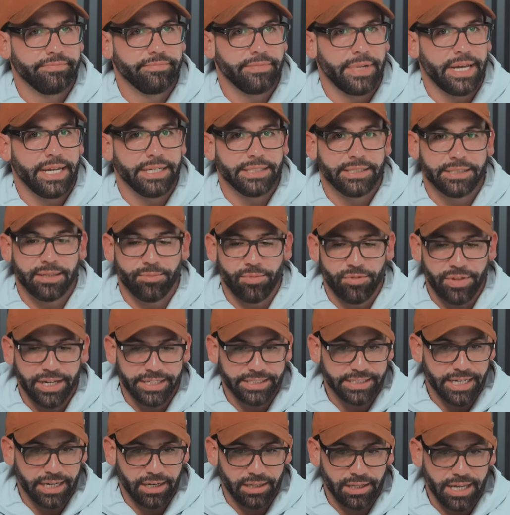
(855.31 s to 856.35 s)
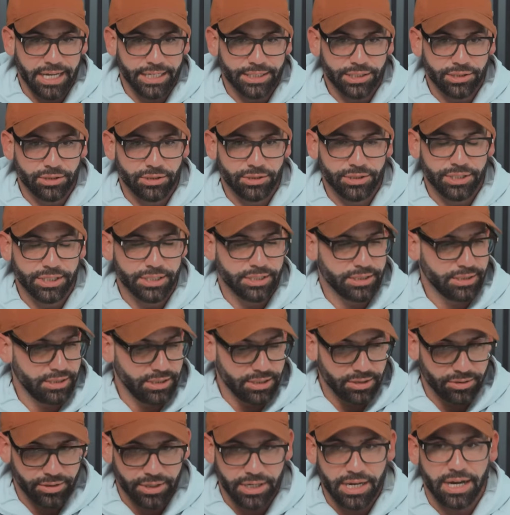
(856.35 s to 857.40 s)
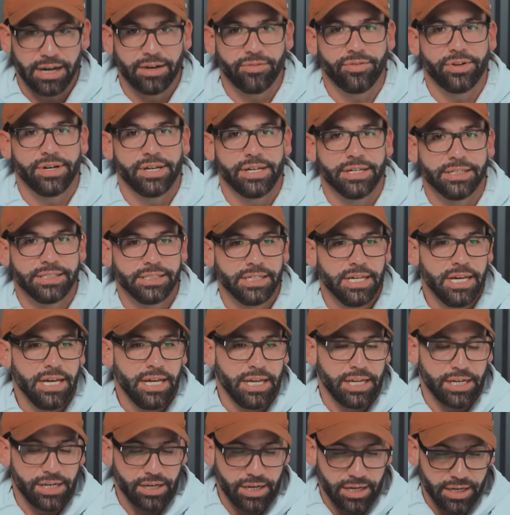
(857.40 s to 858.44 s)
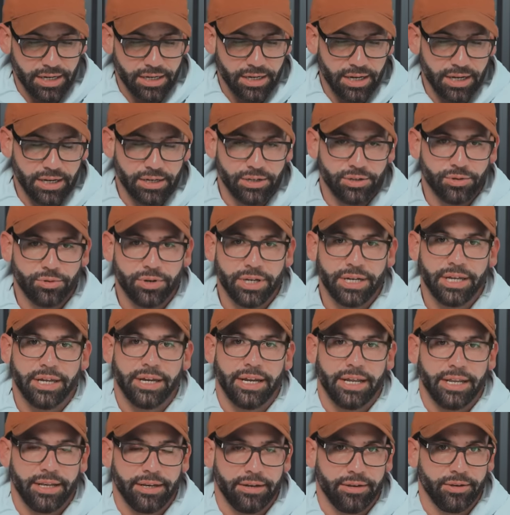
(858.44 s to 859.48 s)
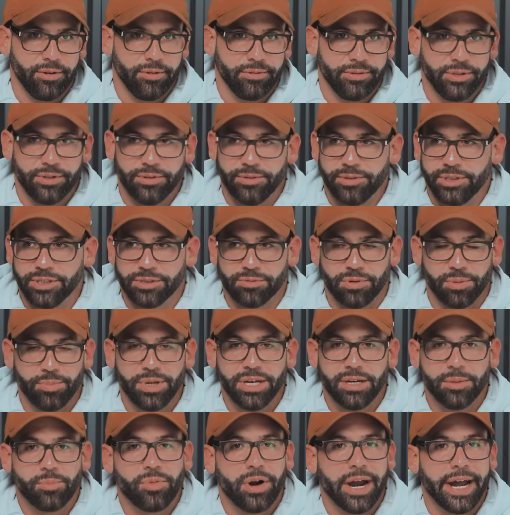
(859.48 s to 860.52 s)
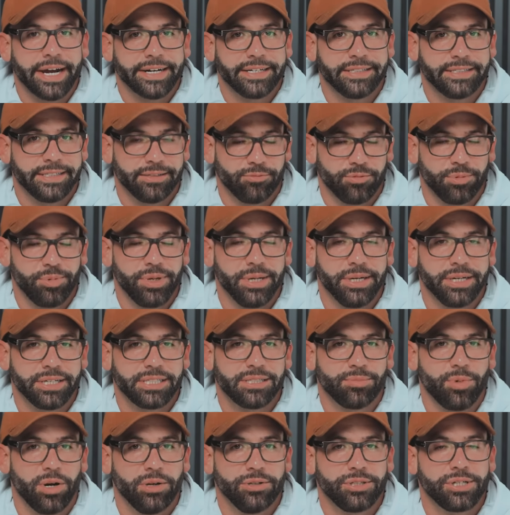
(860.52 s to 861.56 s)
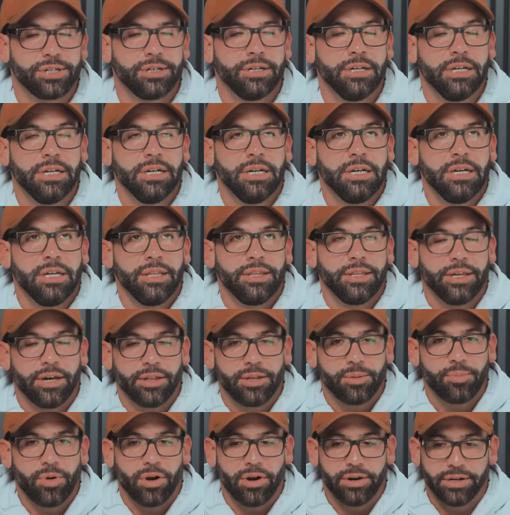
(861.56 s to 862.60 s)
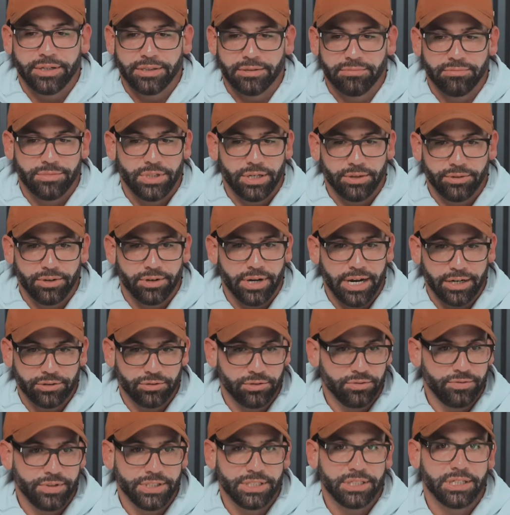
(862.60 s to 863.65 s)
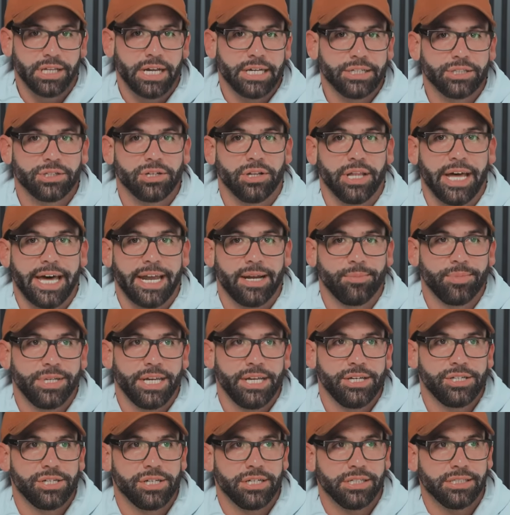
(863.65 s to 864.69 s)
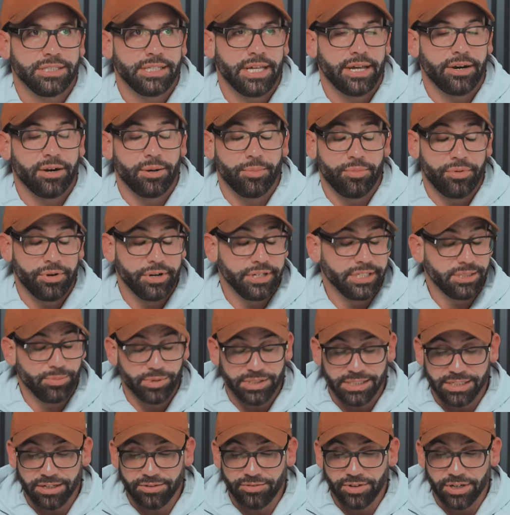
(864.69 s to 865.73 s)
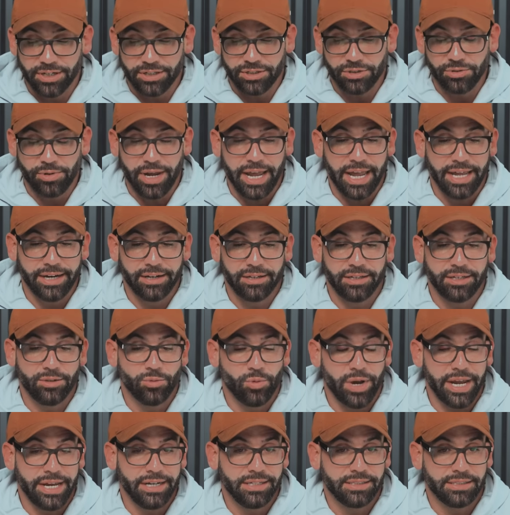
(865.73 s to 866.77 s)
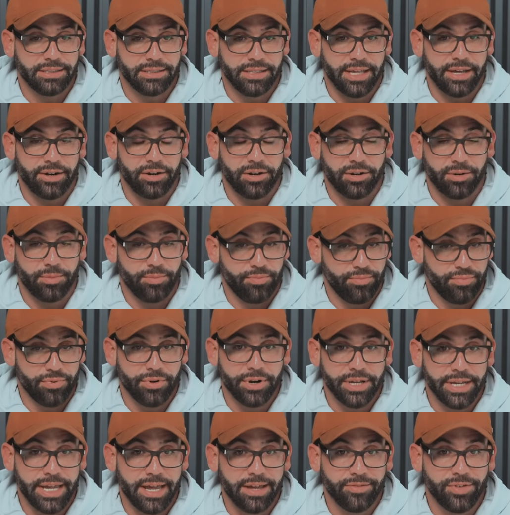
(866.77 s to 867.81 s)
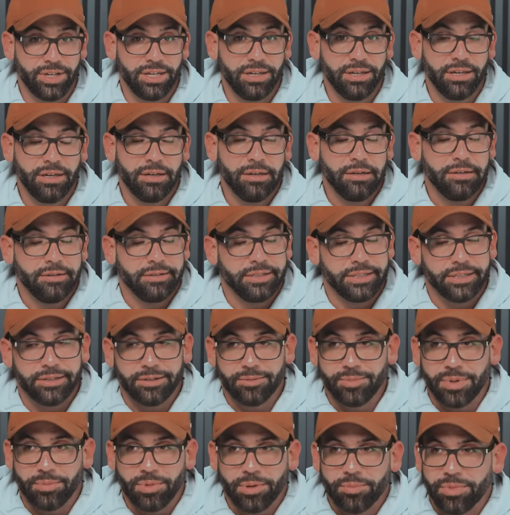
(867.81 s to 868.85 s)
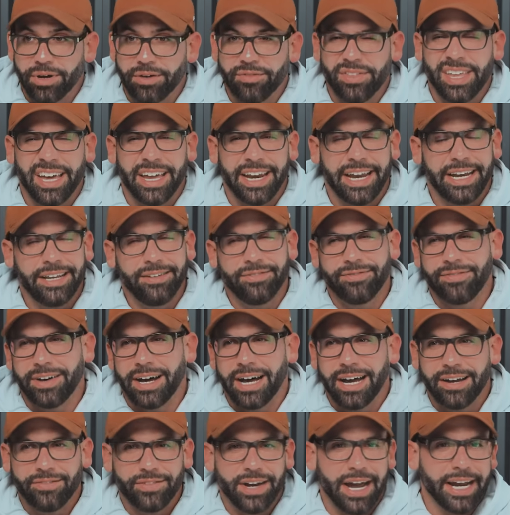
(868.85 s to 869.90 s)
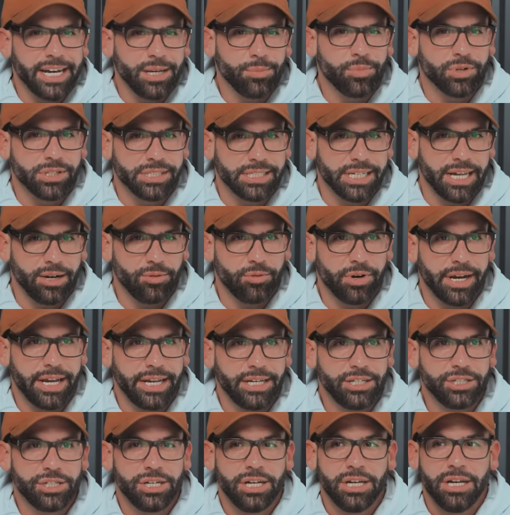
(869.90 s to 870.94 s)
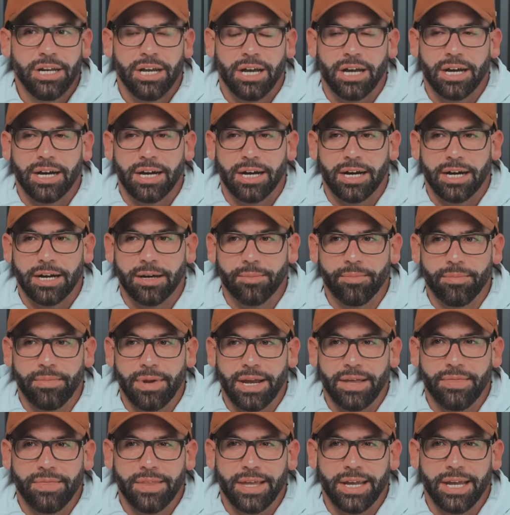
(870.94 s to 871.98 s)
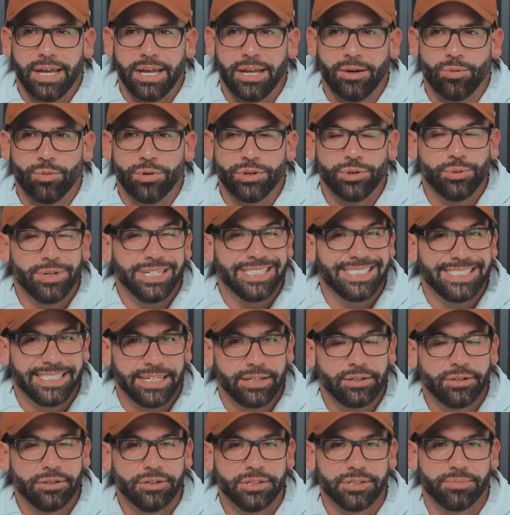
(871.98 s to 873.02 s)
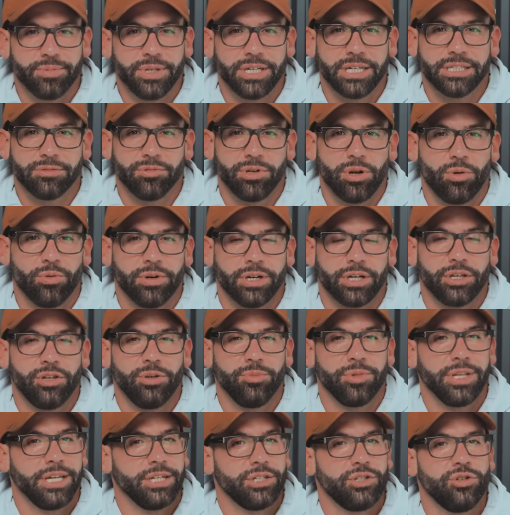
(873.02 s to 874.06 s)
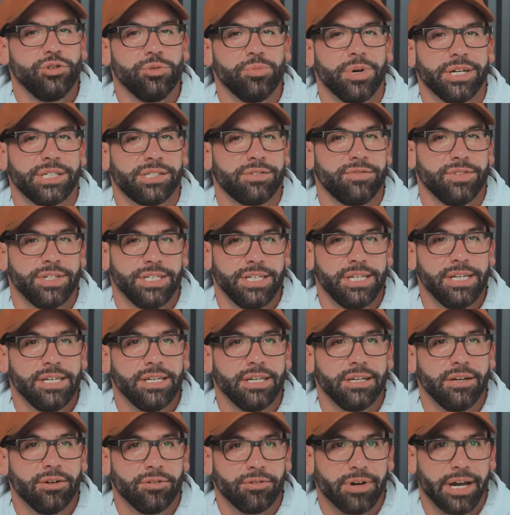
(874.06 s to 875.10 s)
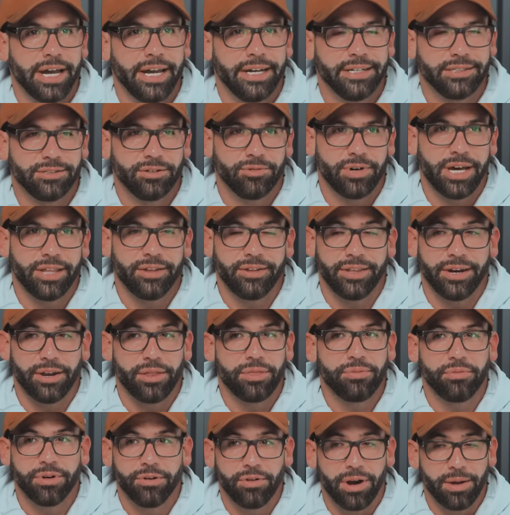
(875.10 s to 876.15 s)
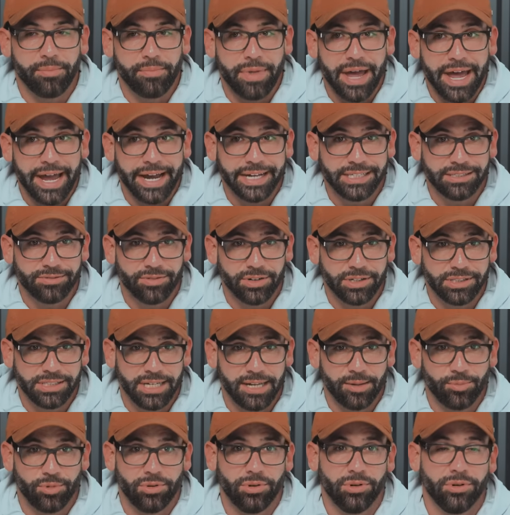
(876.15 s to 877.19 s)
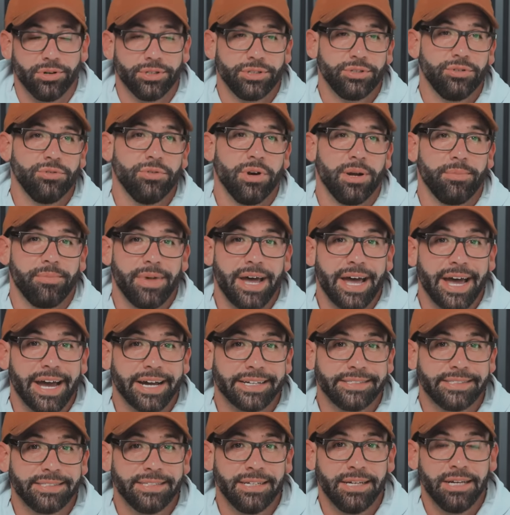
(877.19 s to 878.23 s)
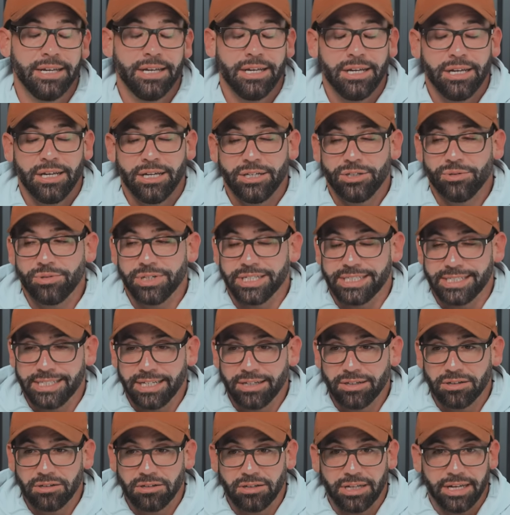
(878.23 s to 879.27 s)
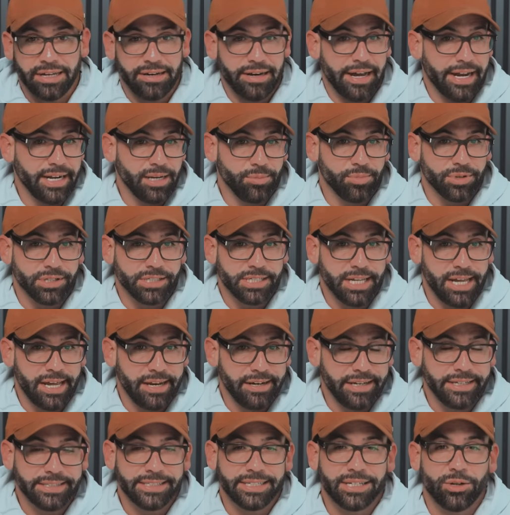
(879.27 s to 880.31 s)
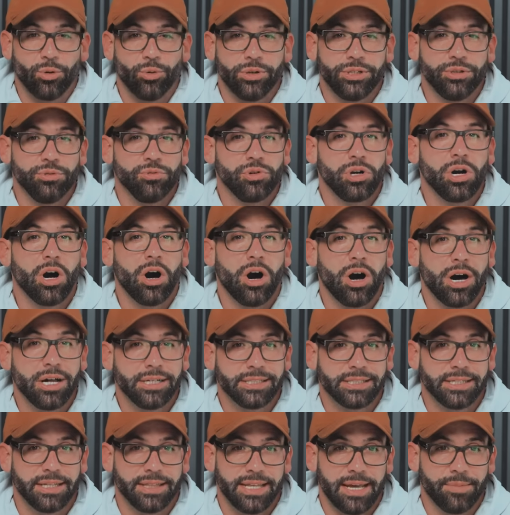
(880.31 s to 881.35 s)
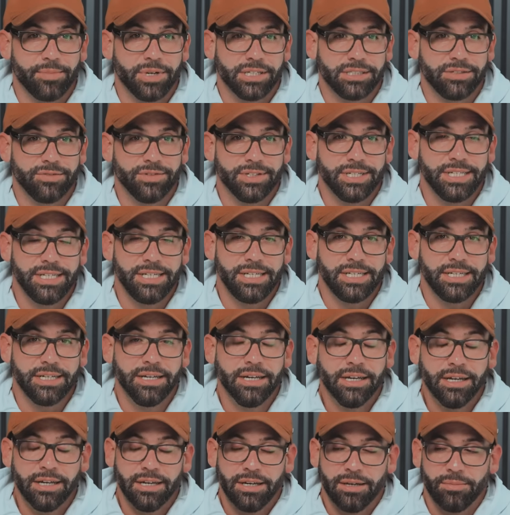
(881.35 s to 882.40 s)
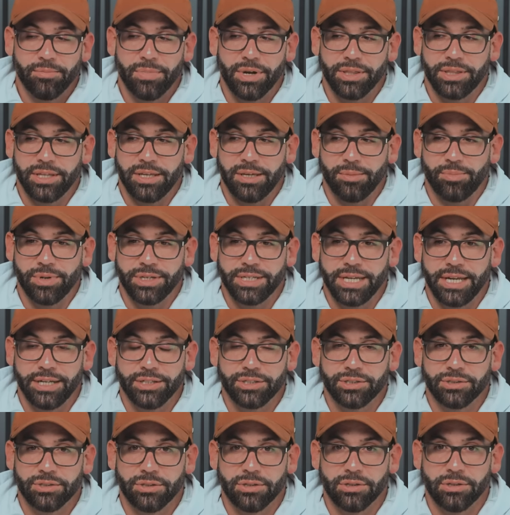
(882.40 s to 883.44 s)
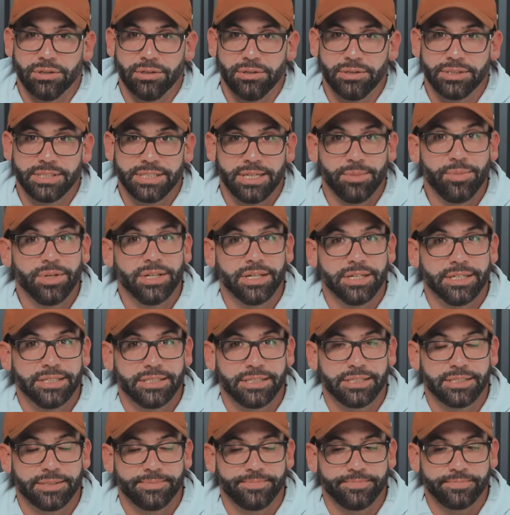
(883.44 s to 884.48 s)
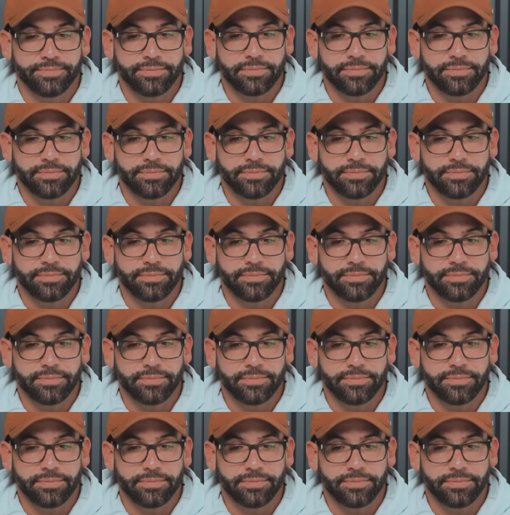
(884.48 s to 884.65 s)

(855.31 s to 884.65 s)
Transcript: And some of that's psychological, just, you know, the confidence in doing it and, you know, just repeated practice, repeated exposure. The other part is, you know, there are actual physiological adaptations that are pretty specific to handling weights that are pretty heavy, you know, maybe above that 85, 90% range. And then we're doing singles because we don't want to accumulate too much fatigue, right? So rather than a 3-rep max, for example, or a 2-rep max, doing a single at 90% isn't going to cost that much fatigue, but the potential stimulus